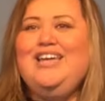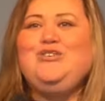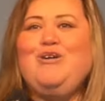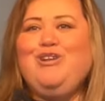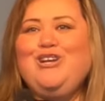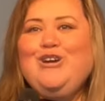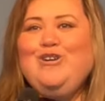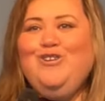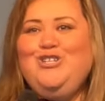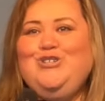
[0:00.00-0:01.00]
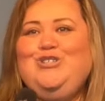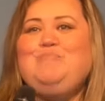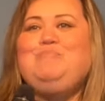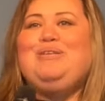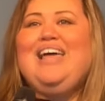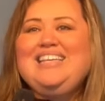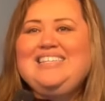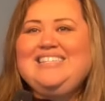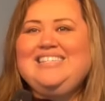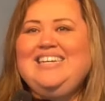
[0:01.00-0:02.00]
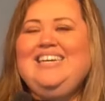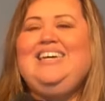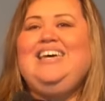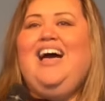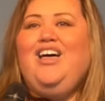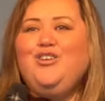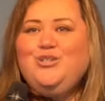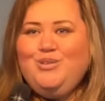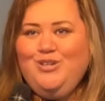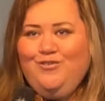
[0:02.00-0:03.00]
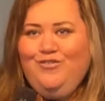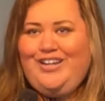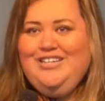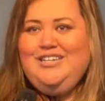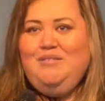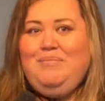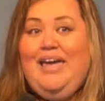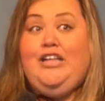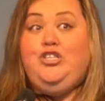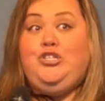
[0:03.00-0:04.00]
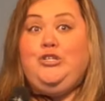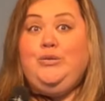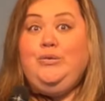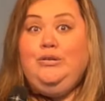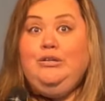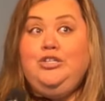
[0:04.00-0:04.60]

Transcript: And so I want to encourage you to bless others with your friendship, and two,